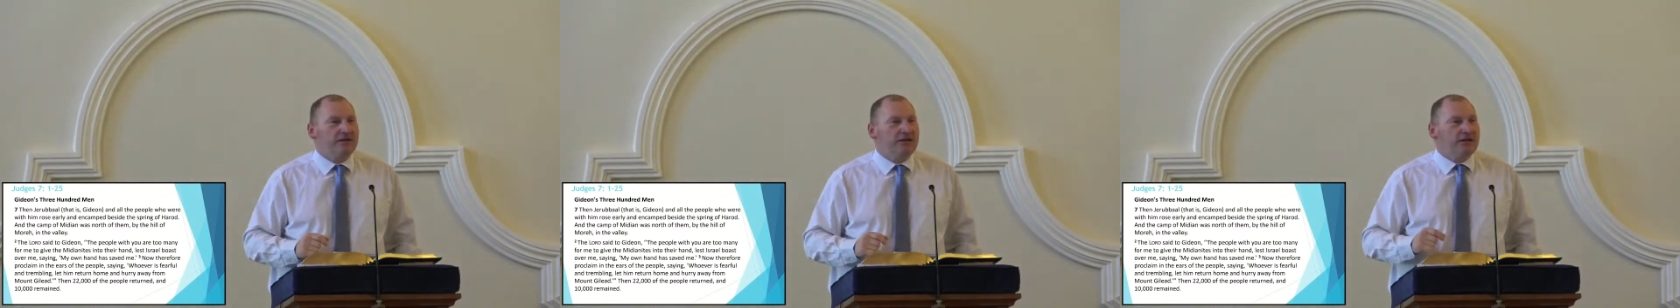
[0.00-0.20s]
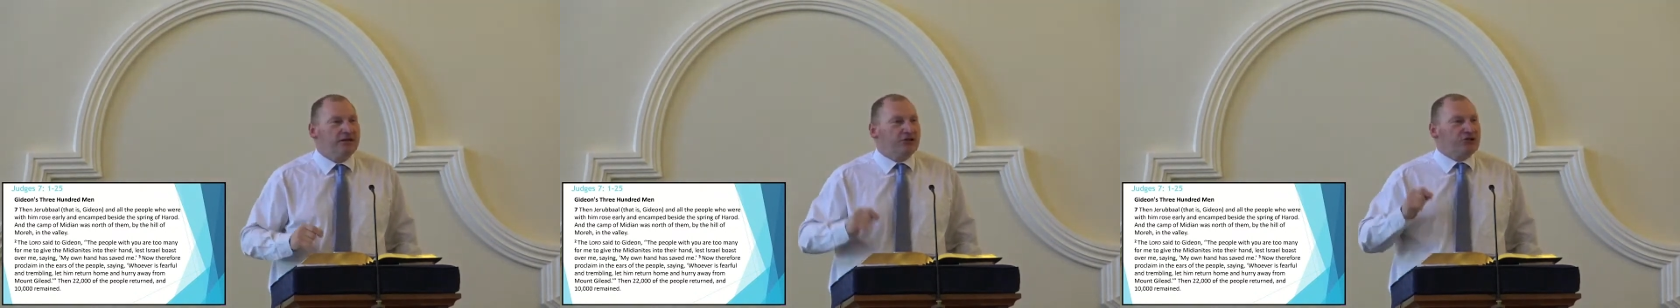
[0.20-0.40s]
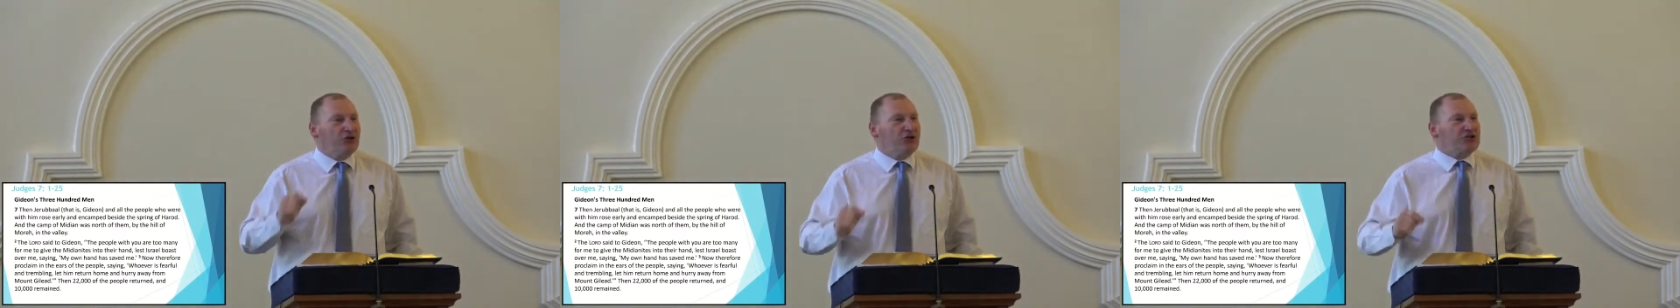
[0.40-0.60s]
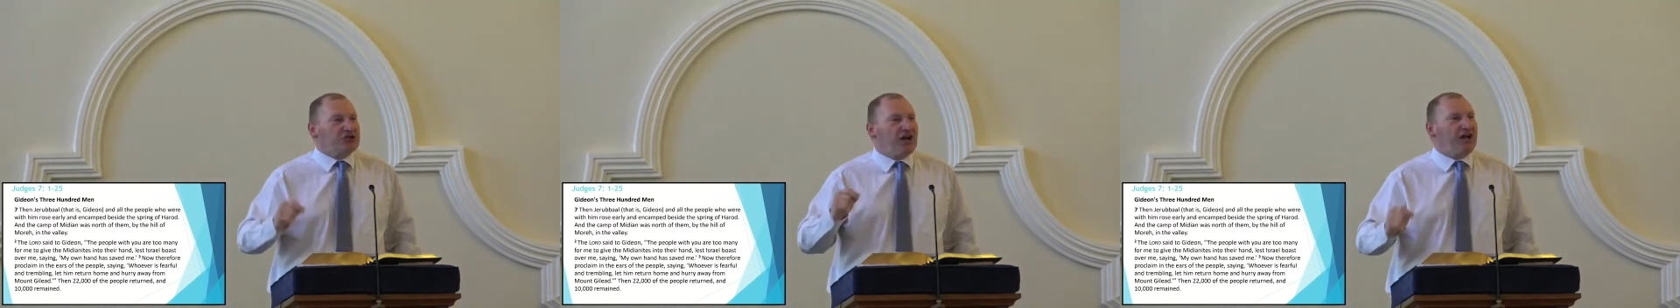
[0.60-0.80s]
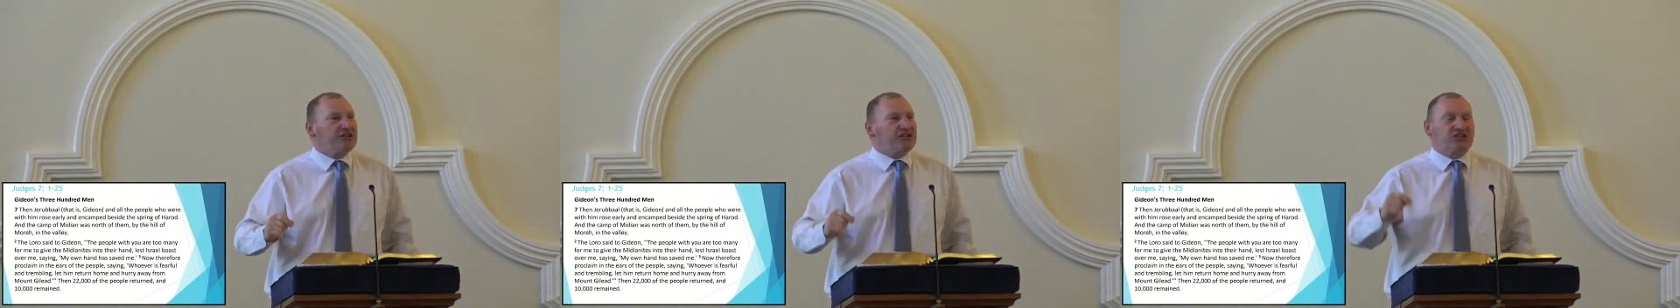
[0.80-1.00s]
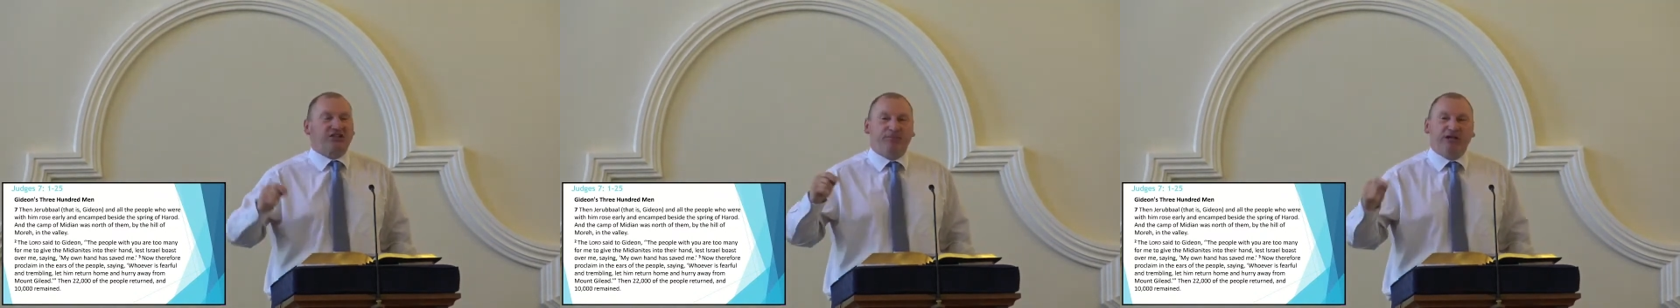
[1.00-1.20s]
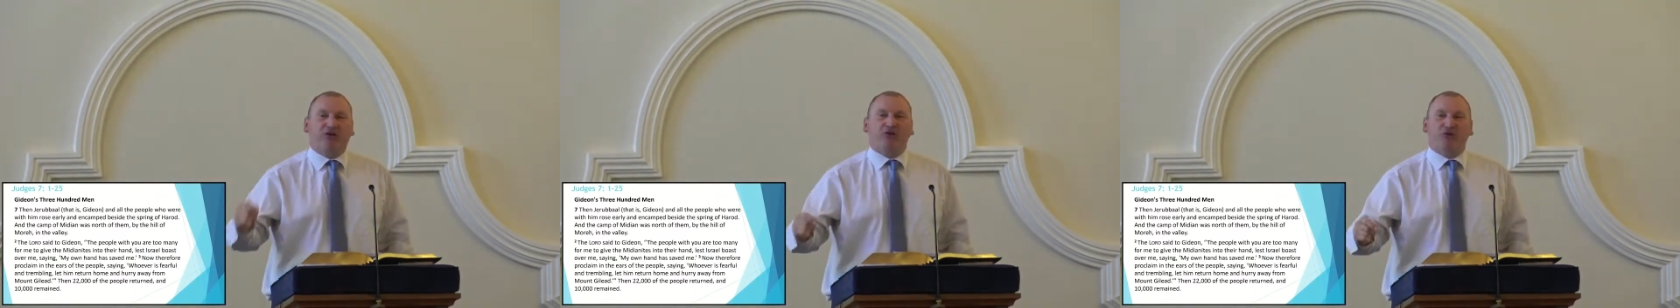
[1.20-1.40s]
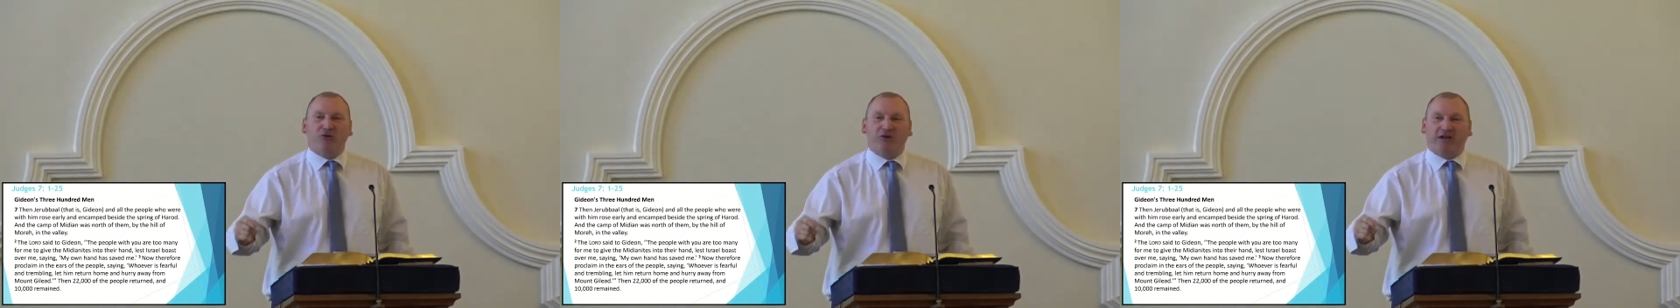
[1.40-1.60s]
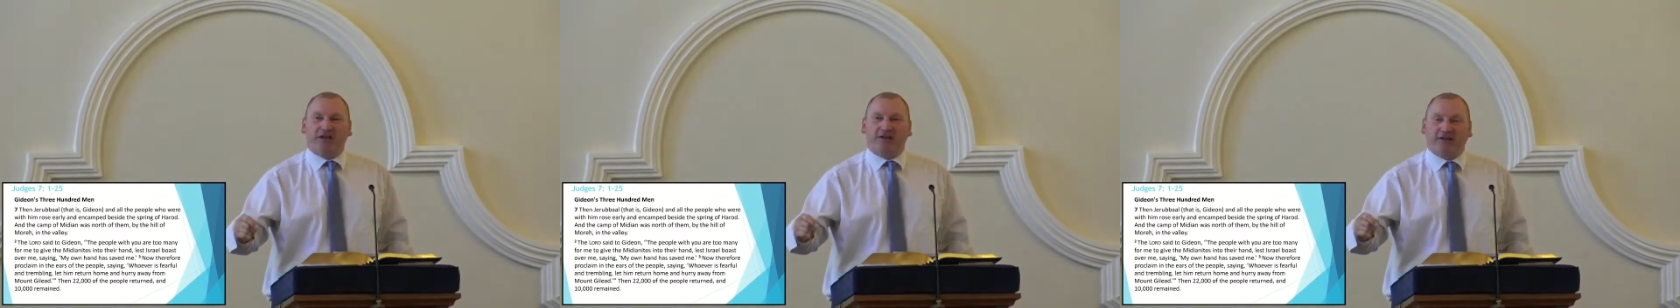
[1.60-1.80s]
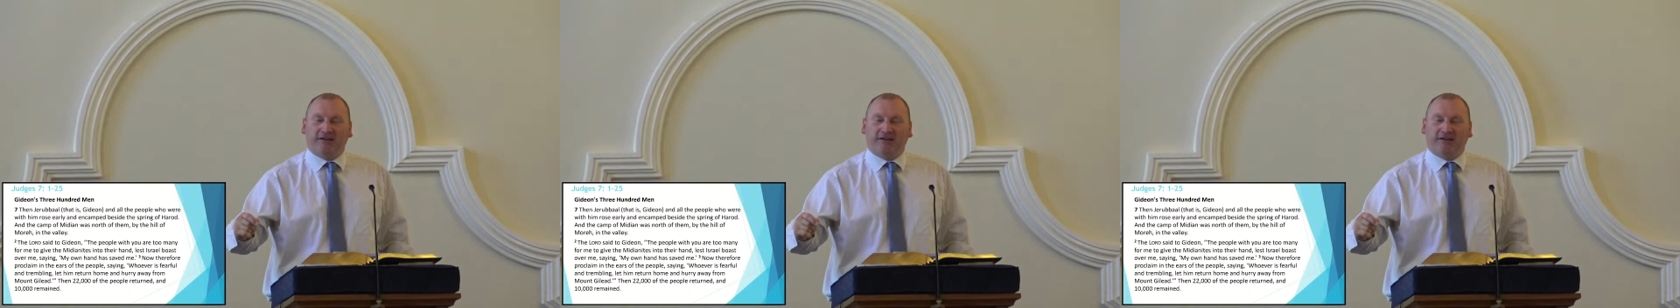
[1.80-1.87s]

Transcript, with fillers: The church has to be growing